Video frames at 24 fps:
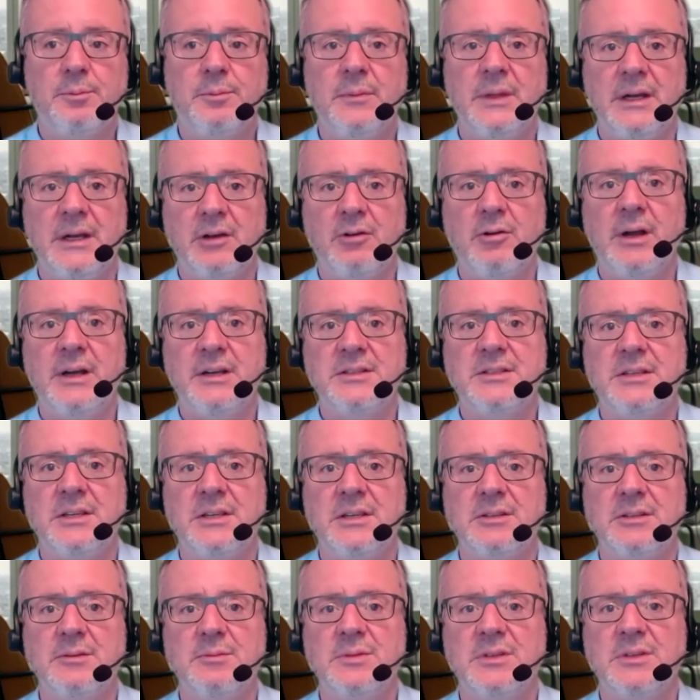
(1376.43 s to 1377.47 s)
integrated
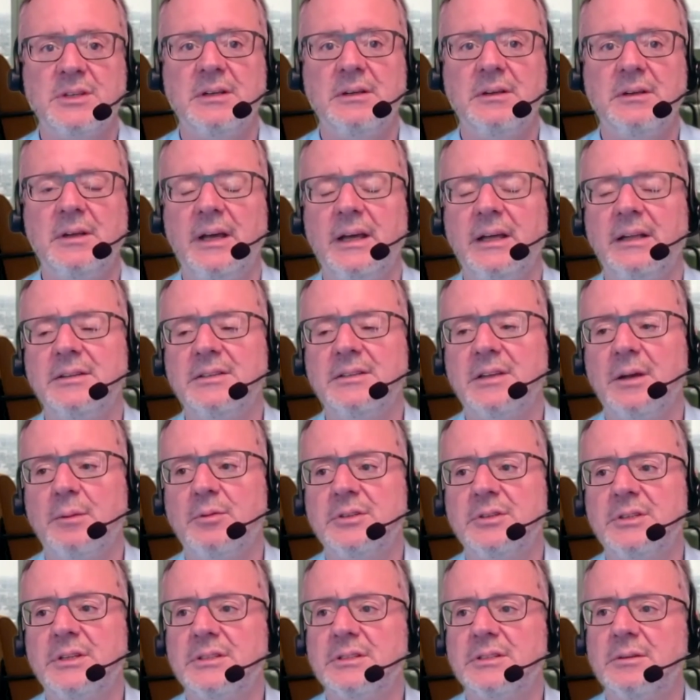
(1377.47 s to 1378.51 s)
systems and, and
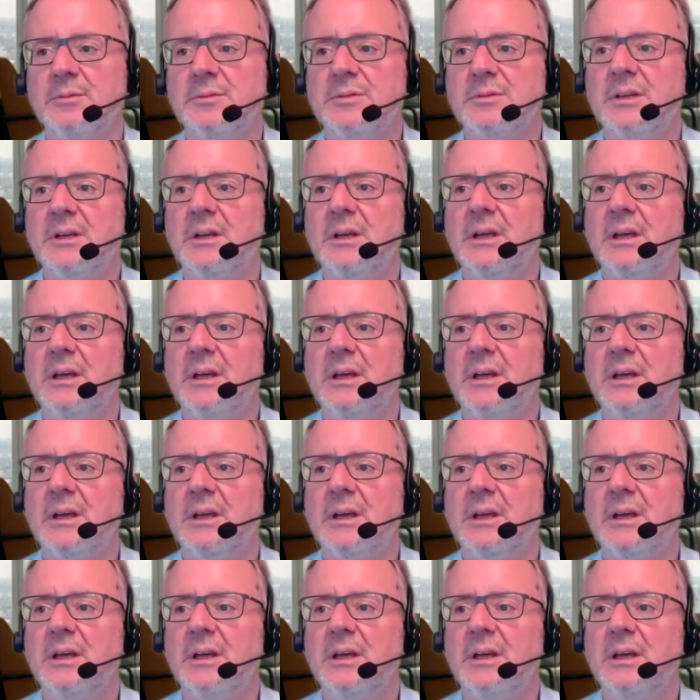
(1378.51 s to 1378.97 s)
separate systems.